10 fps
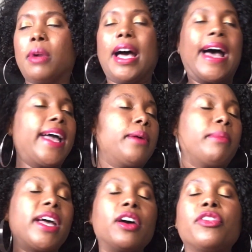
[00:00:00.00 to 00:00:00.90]
"I am
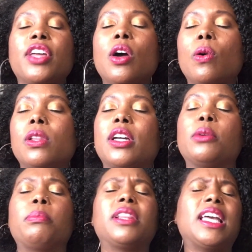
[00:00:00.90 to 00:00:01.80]
healthy, whole, and
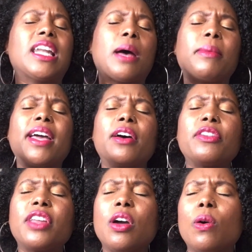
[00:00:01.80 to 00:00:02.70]
complete. I'm
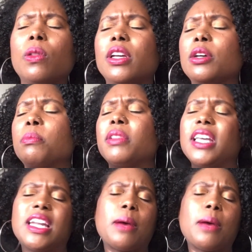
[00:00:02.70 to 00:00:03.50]
healthy, whole, and complete.